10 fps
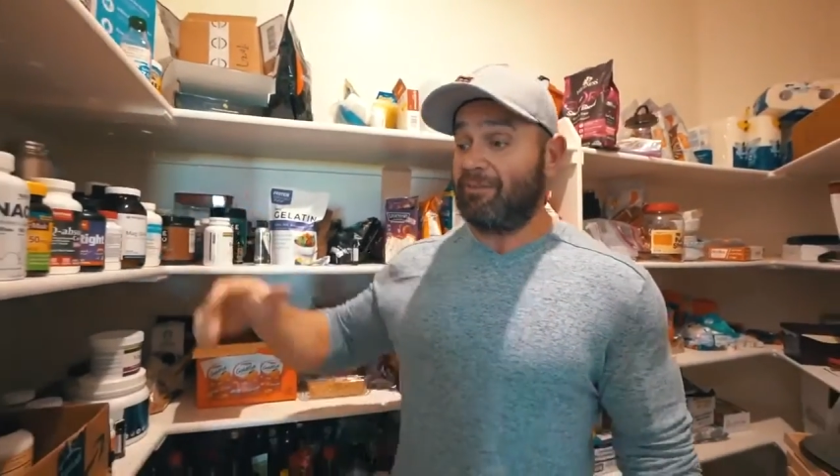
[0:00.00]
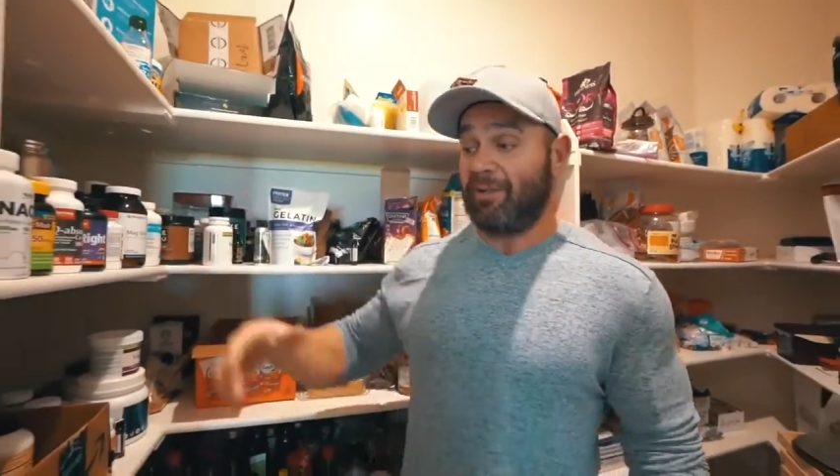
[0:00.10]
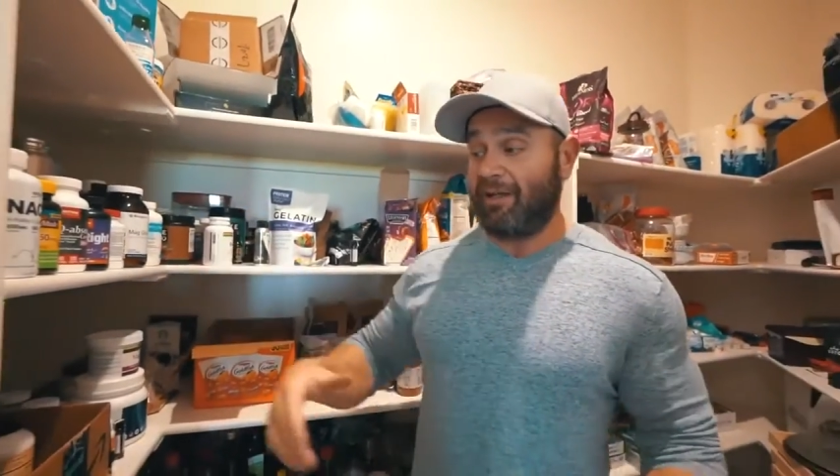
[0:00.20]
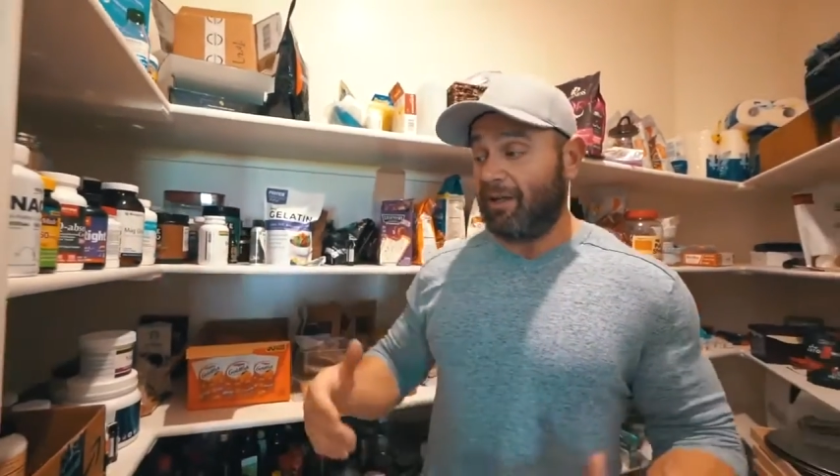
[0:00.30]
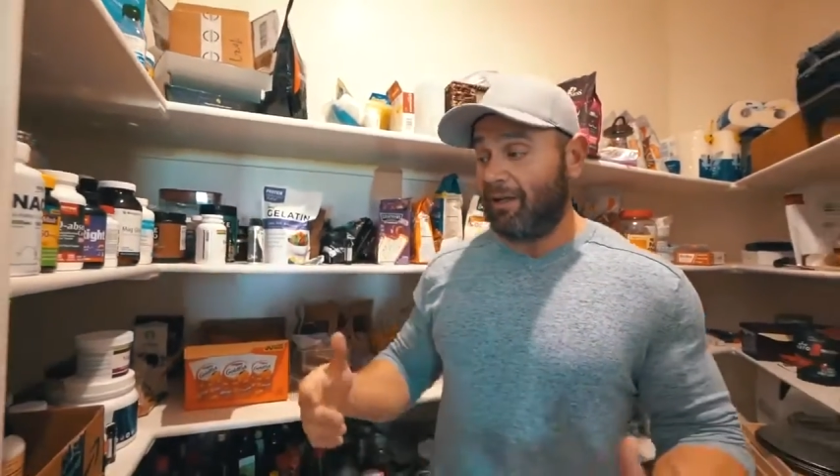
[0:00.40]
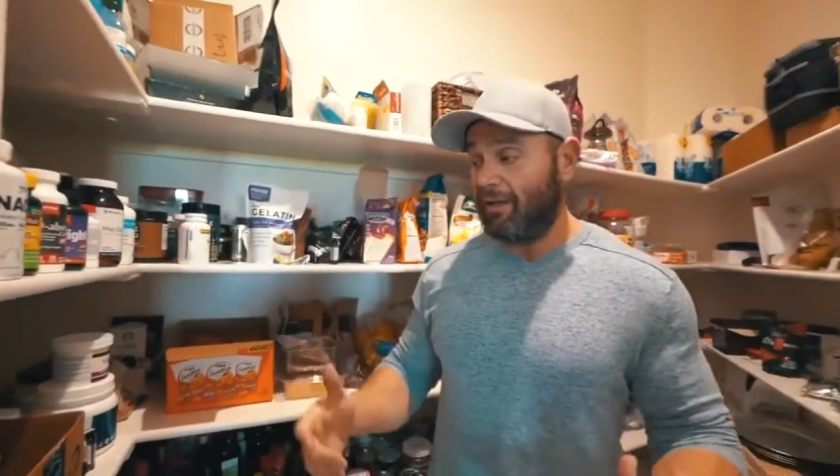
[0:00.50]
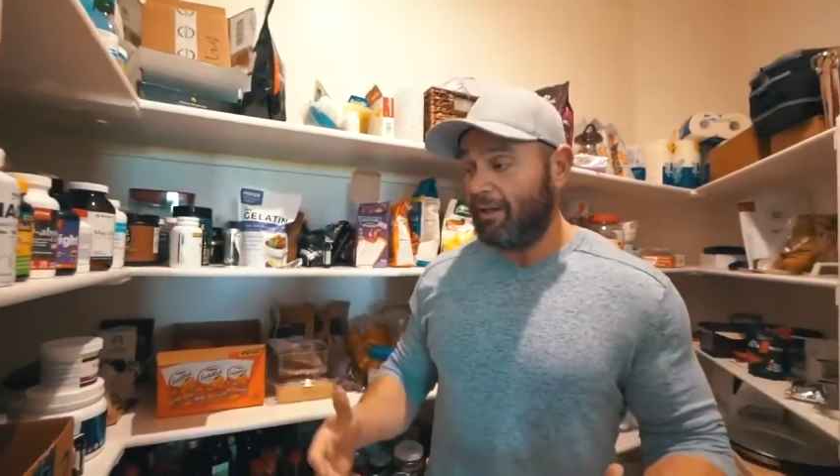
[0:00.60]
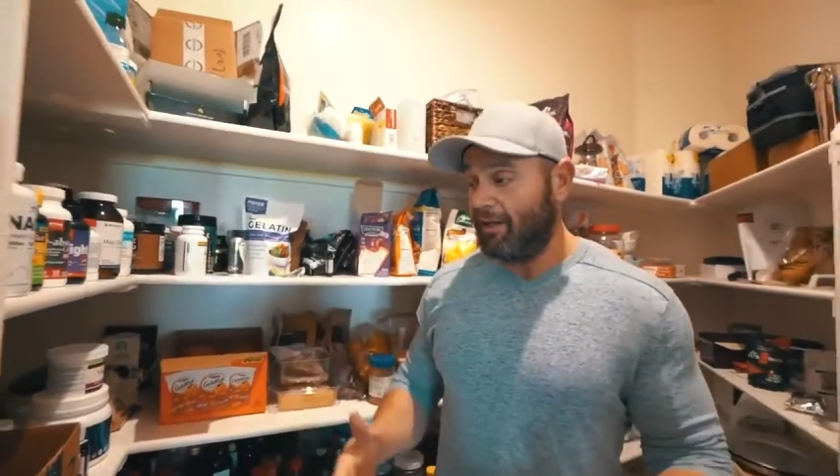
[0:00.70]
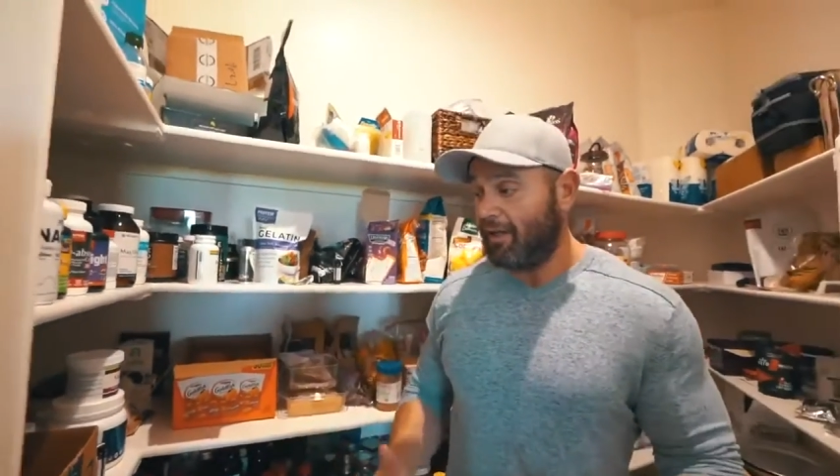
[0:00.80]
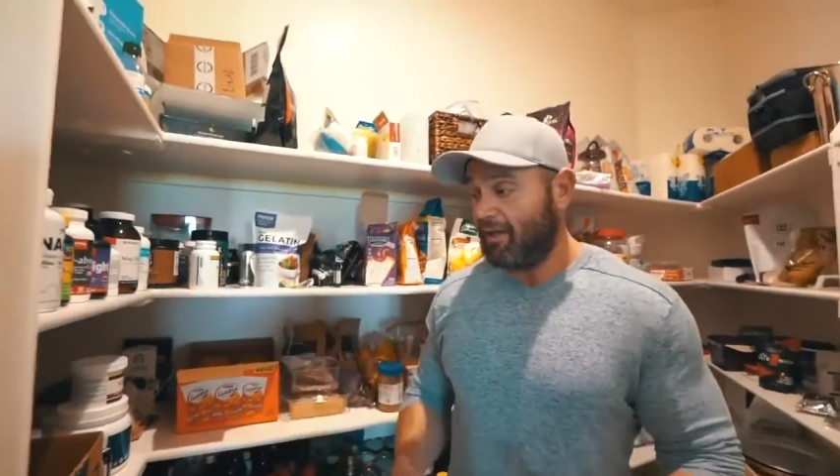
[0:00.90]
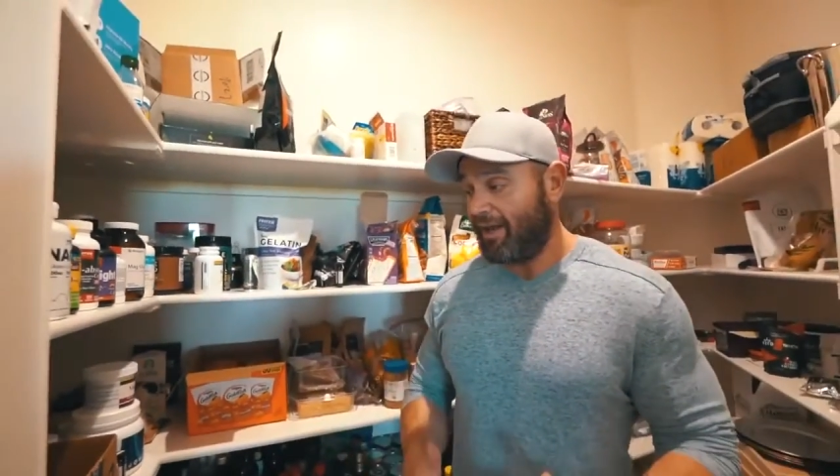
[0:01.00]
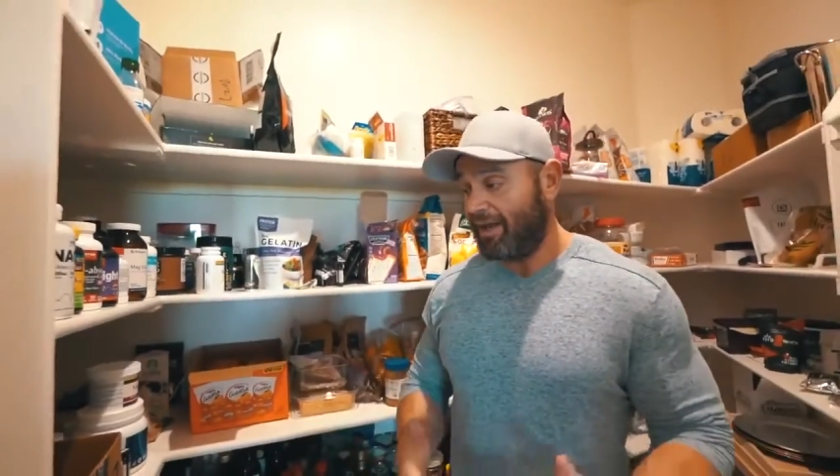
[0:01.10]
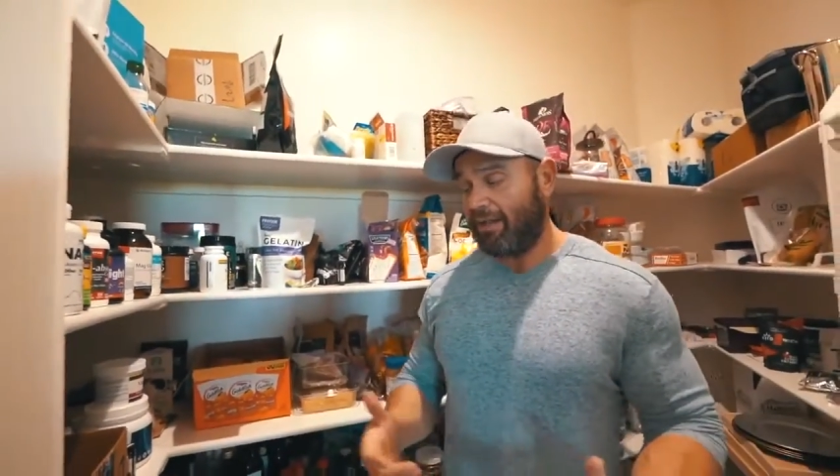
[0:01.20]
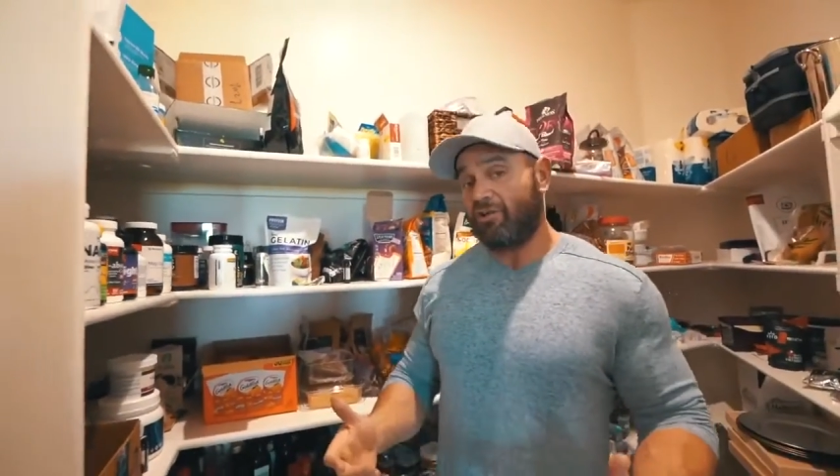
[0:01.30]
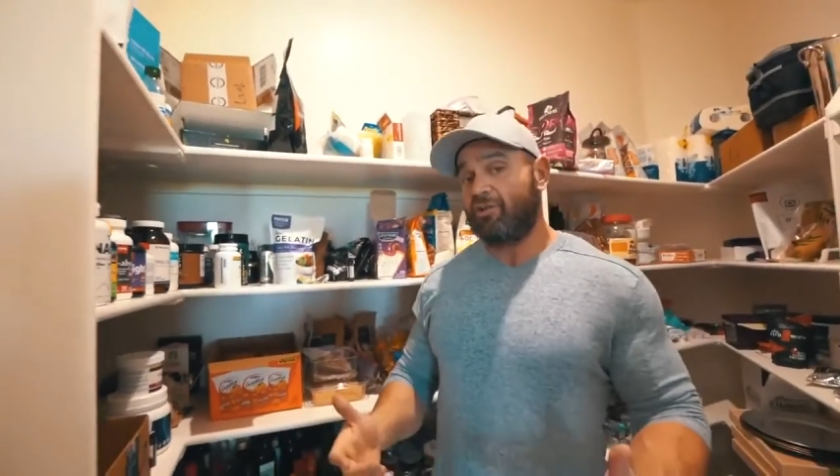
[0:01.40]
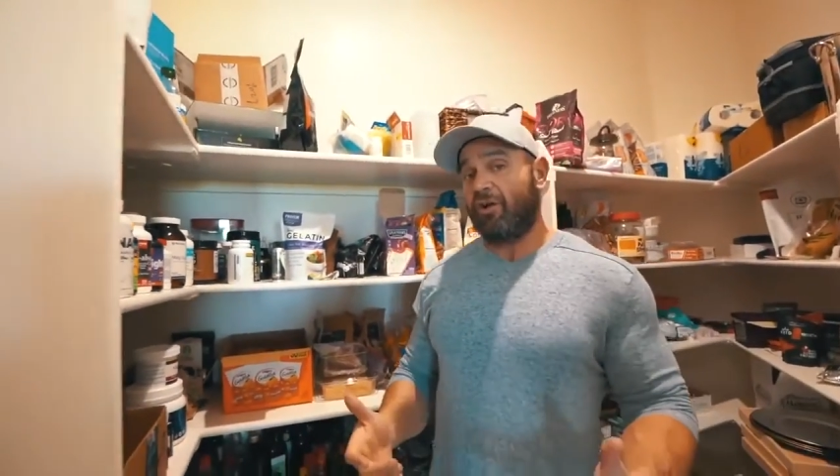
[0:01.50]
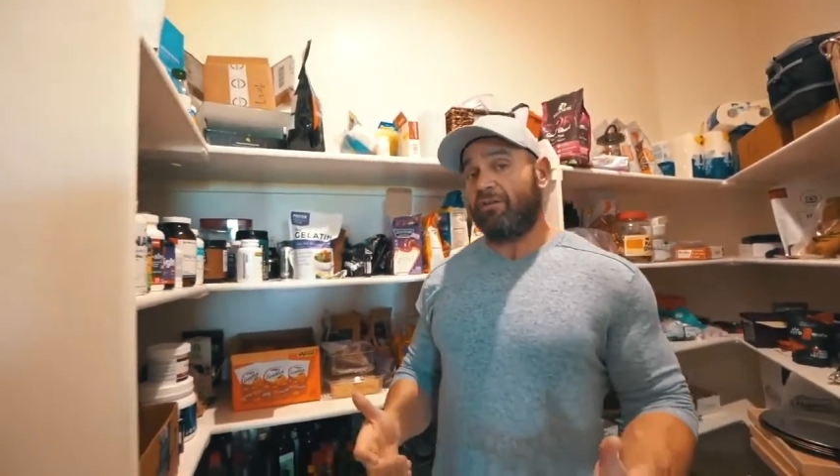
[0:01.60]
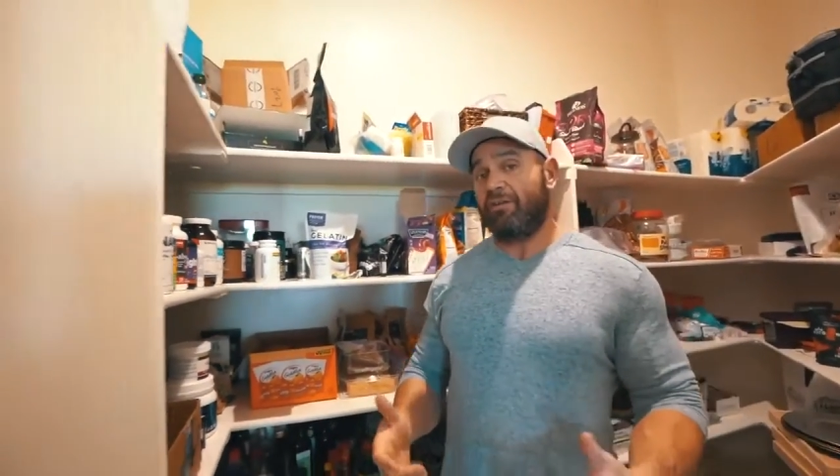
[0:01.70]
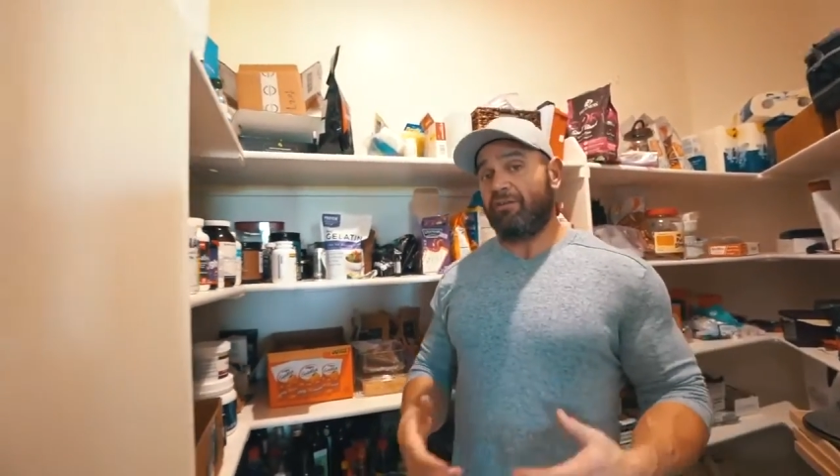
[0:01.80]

But again, if I get instructed